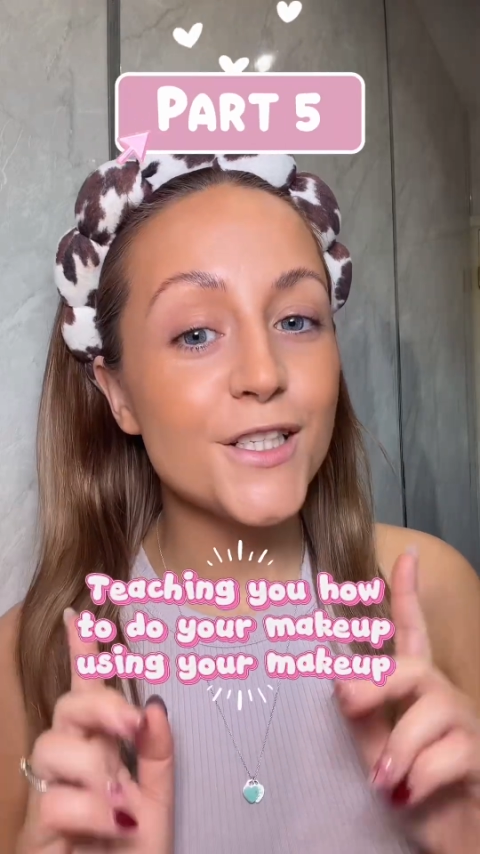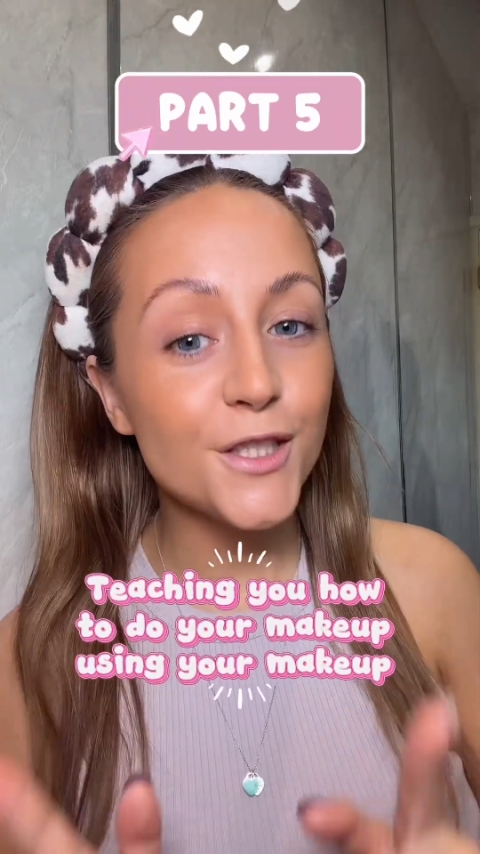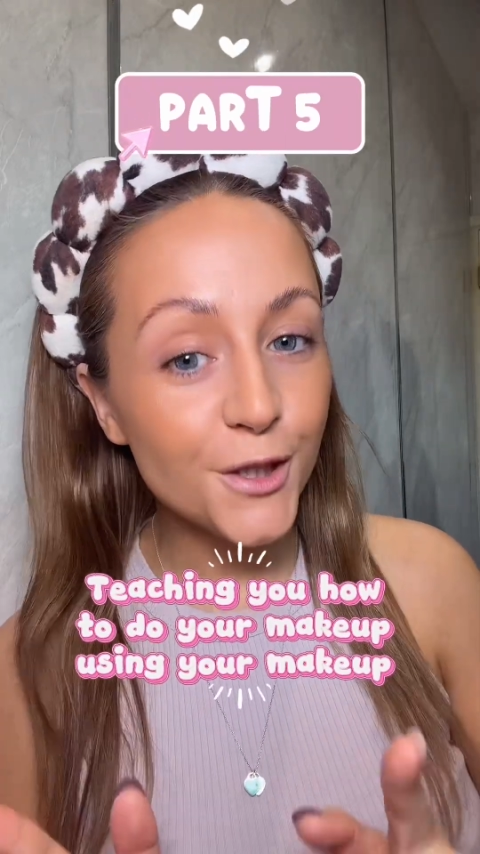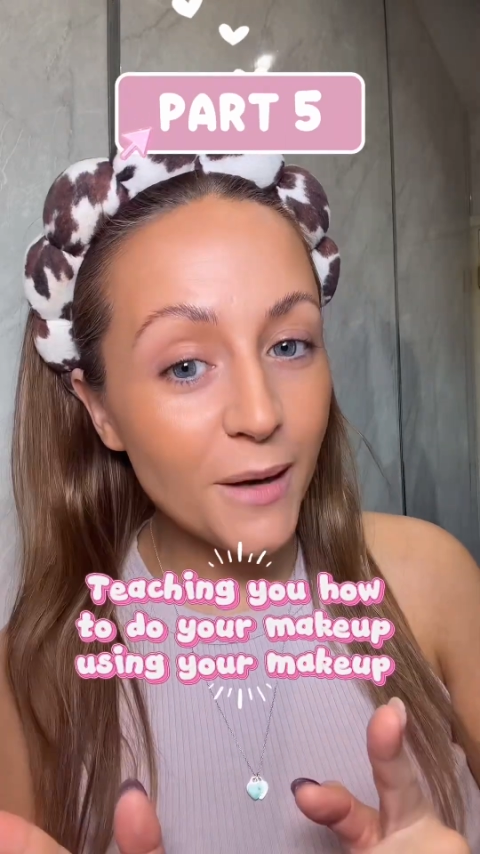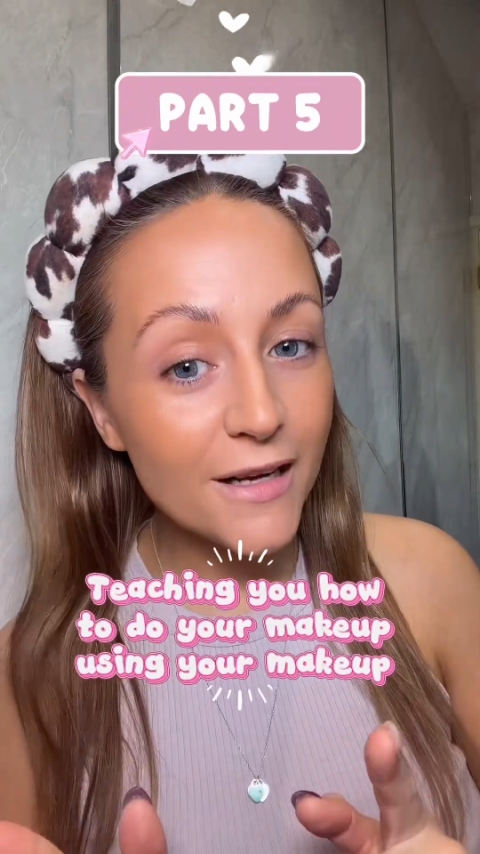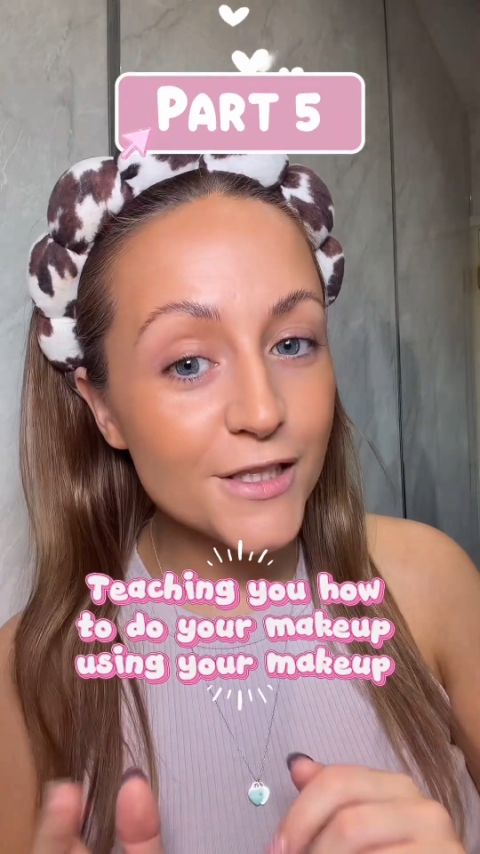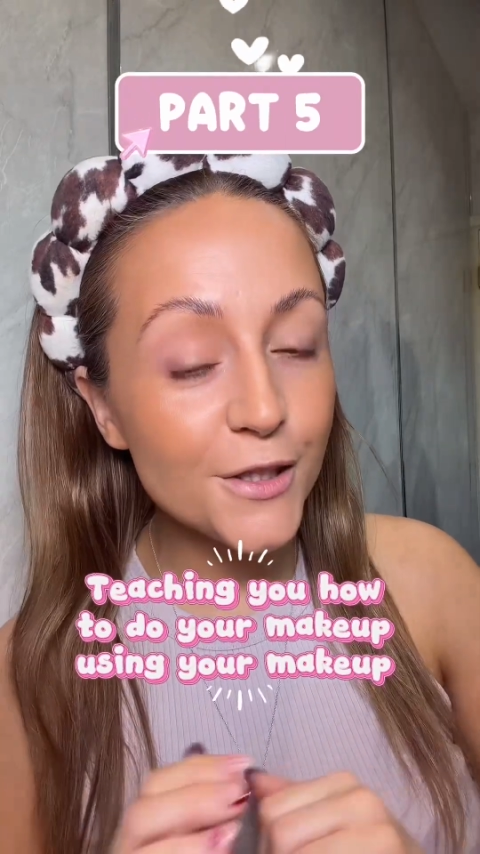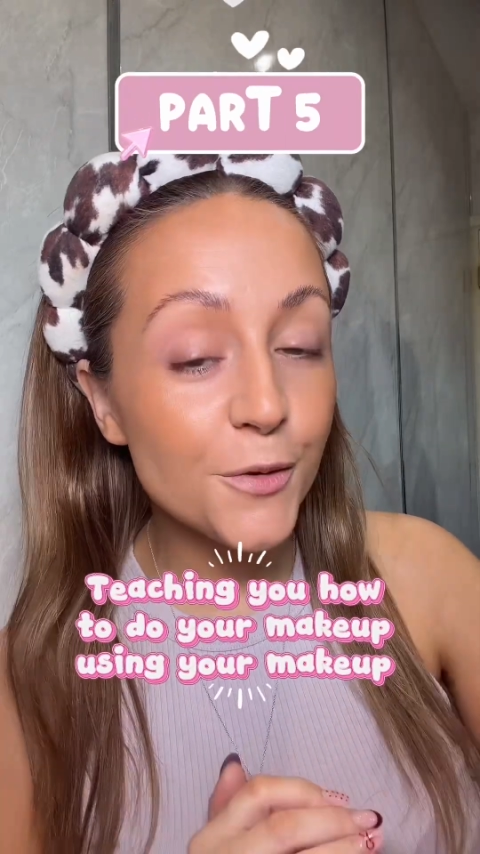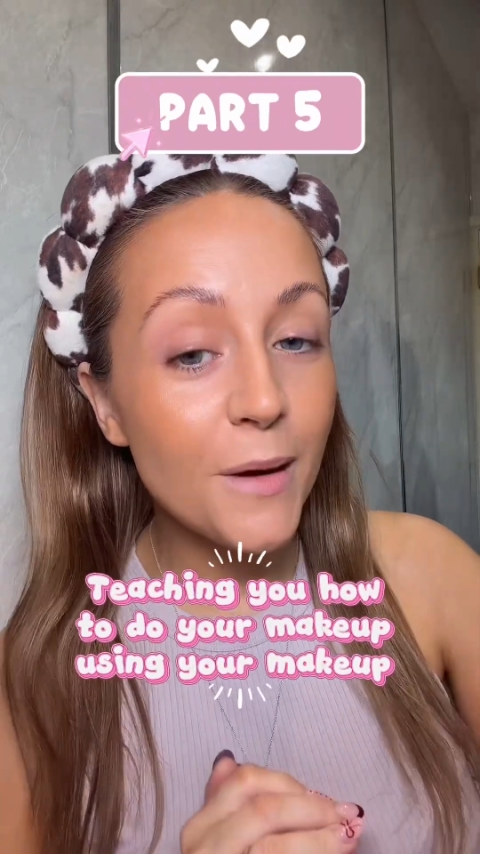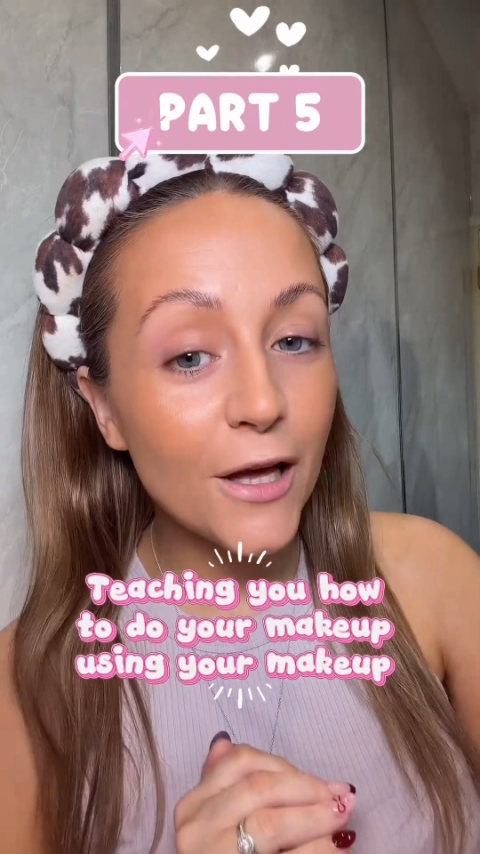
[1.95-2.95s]
you how to do
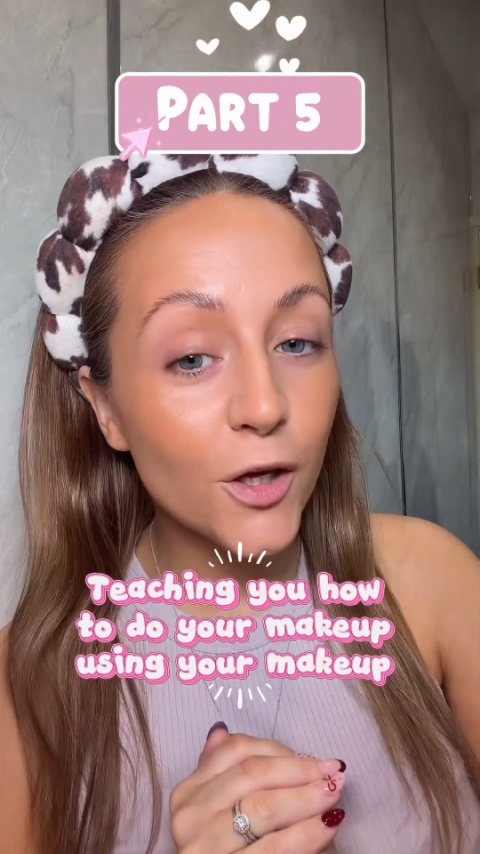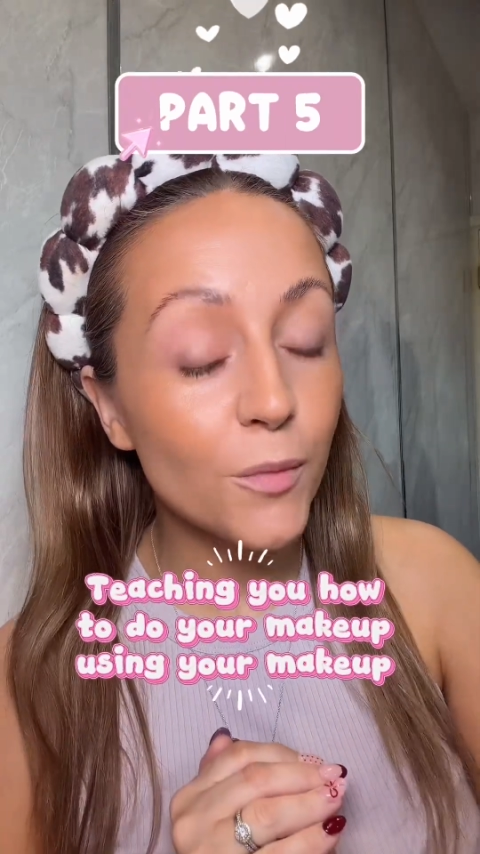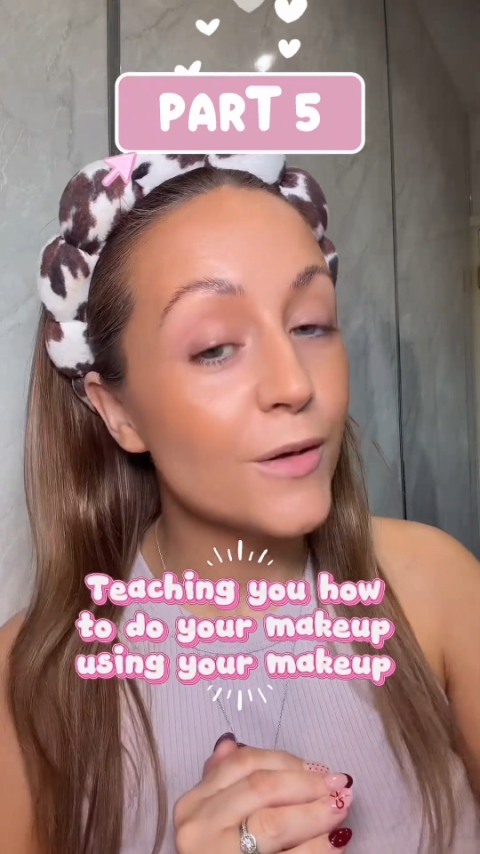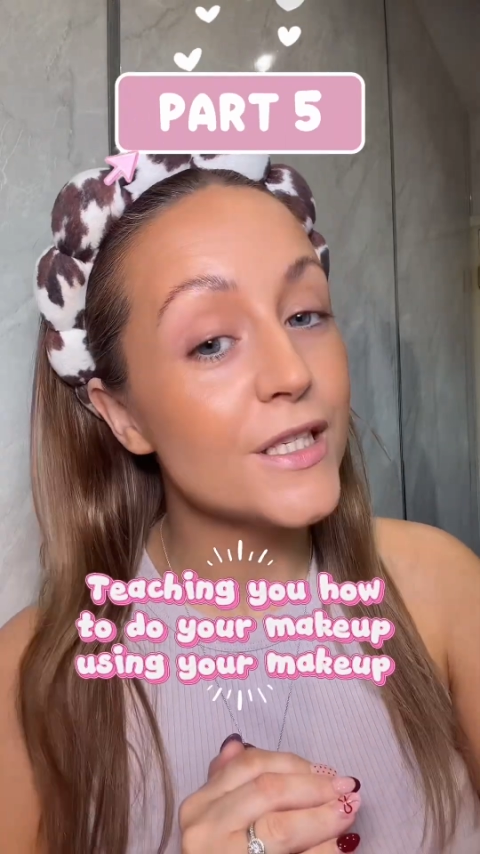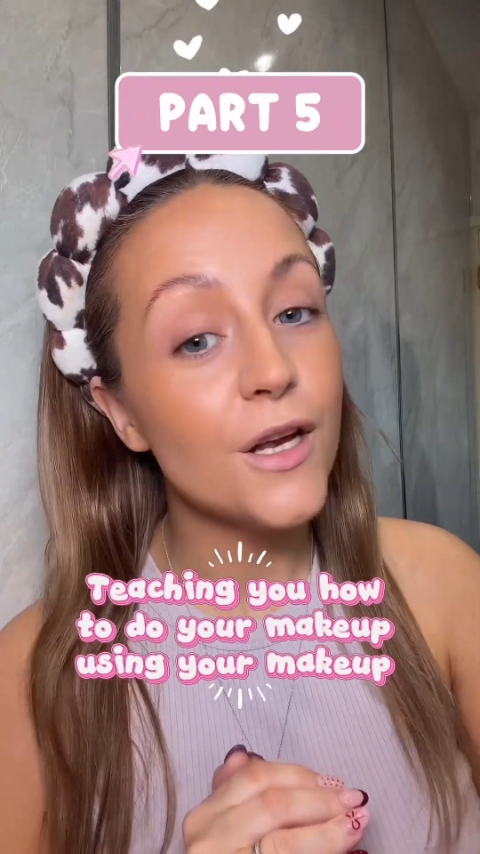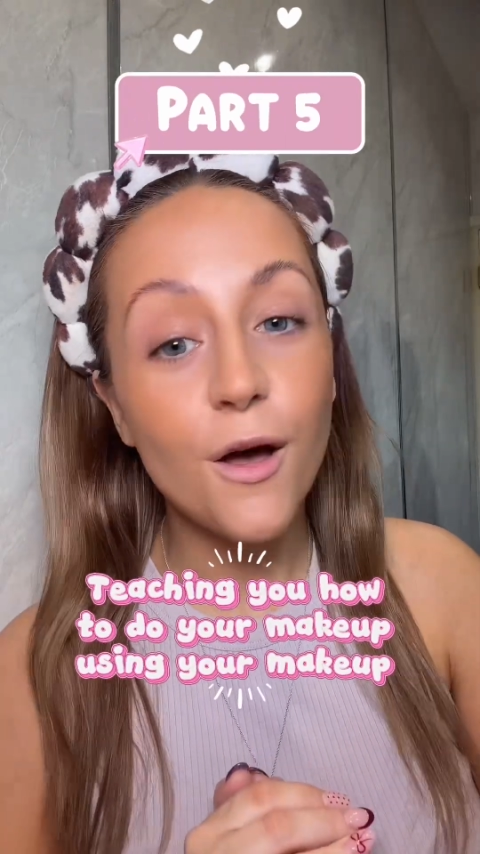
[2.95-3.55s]
your makeup using